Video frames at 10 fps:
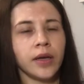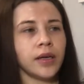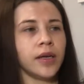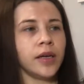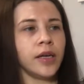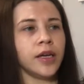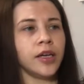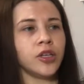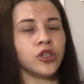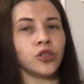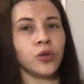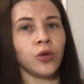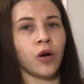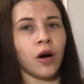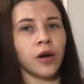that he did chew
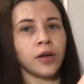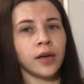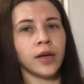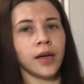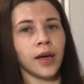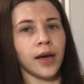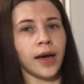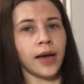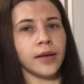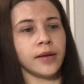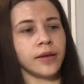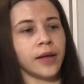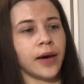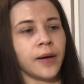on, and